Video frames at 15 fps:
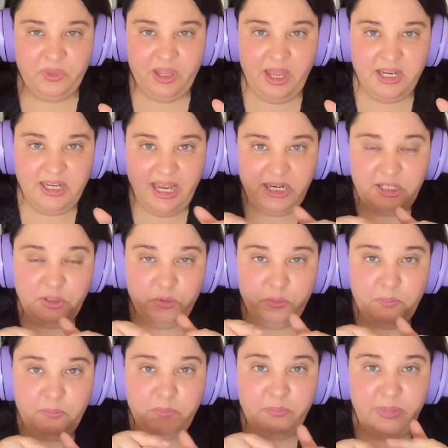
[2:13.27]
and then you
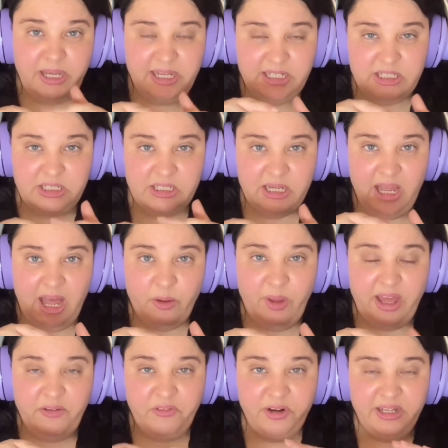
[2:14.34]
meet
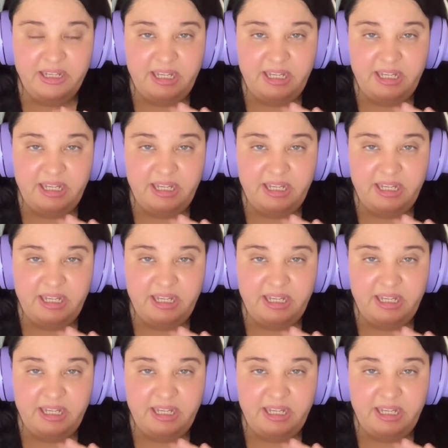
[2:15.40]
however